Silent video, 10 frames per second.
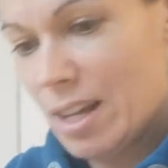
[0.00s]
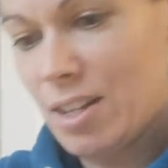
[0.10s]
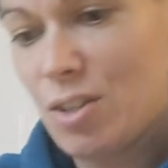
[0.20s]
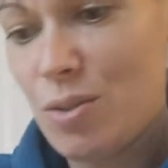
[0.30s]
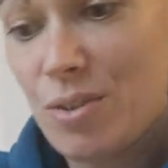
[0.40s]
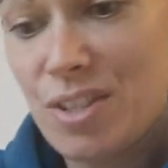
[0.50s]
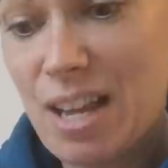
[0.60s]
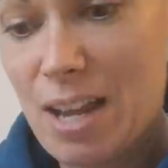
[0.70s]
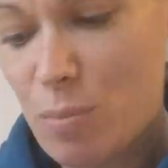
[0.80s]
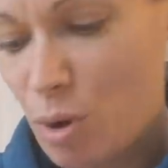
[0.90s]
and do the
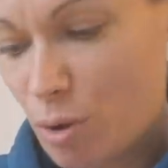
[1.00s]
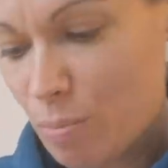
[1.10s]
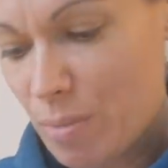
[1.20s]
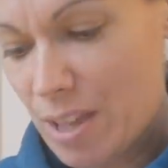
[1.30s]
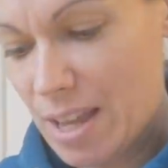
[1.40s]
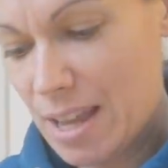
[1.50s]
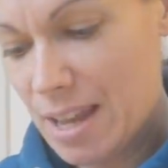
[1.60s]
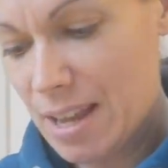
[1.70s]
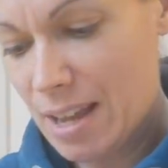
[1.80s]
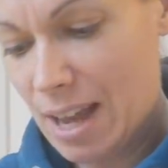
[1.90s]
same on
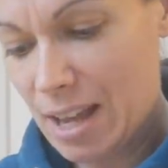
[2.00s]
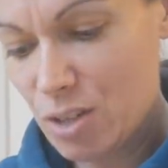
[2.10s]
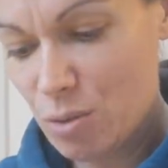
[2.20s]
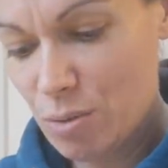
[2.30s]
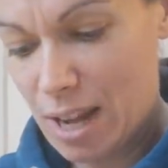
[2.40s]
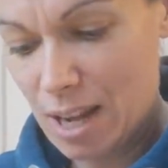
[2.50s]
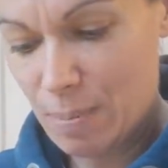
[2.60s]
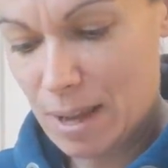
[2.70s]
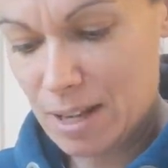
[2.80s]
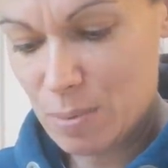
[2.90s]
the actual neck
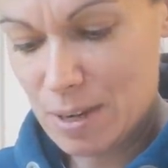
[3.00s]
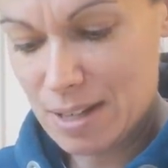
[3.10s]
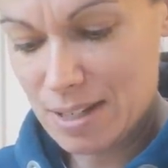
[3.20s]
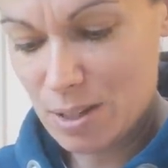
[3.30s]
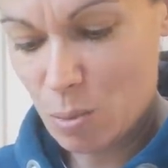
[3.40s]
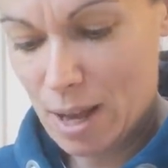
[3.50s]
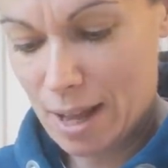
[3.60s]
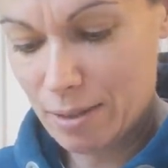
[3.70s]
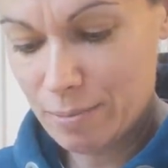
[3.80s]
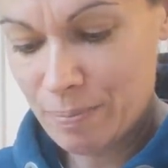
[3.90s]
band piece as
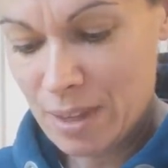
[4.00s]
well.